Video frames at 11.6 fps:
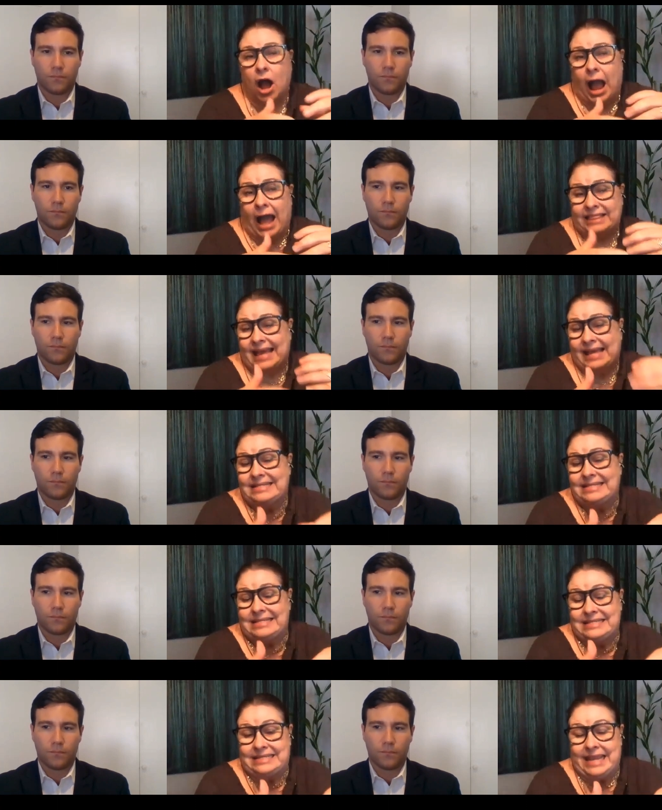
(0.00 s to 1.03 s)
Speaker 1: at the end of
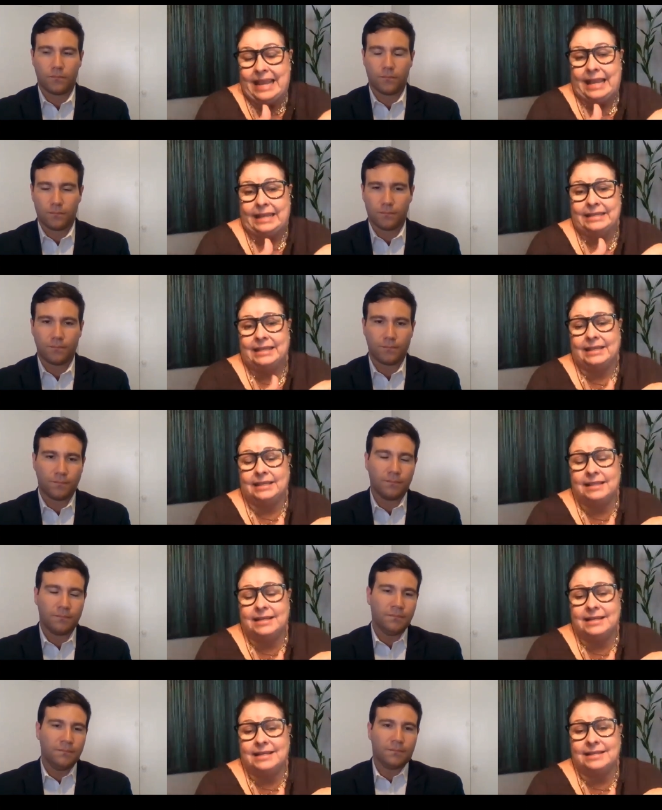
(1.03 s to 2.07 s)
the day they they
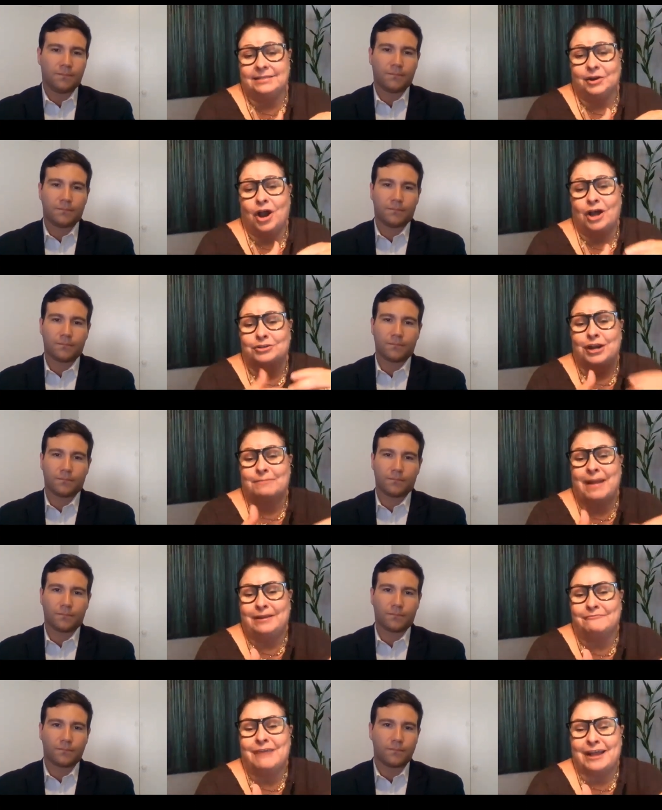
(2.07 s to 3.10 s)
need their contract
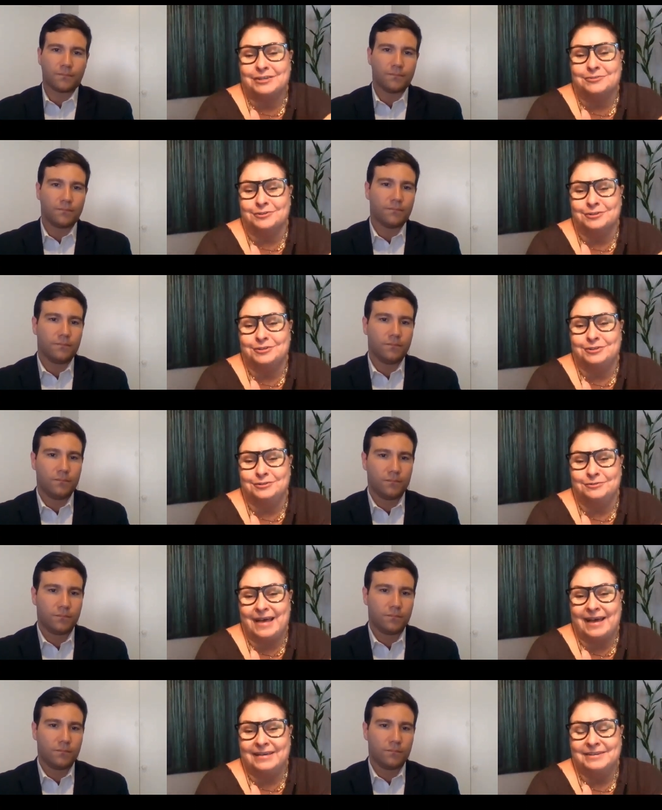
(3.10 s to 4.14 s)
manufacturers to do
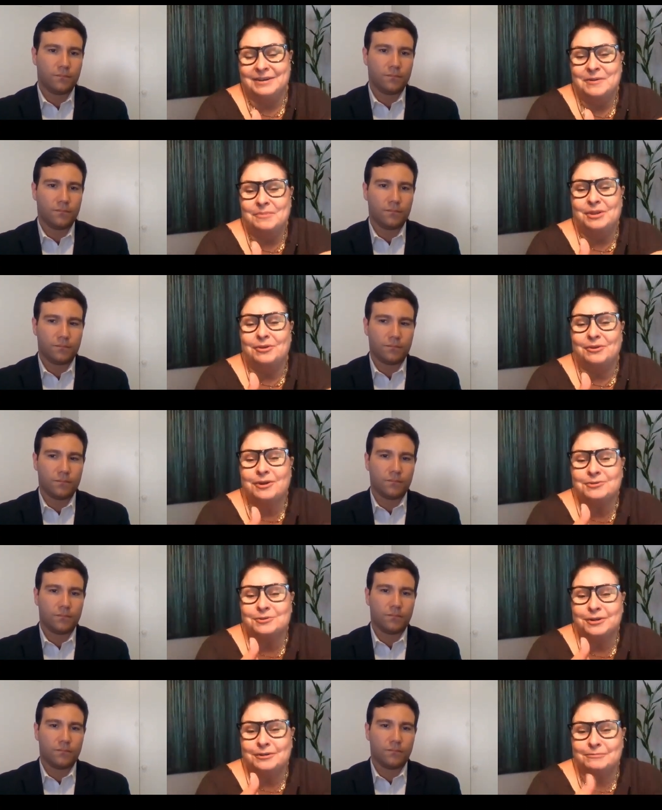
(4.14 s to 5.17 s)
that but you're sort of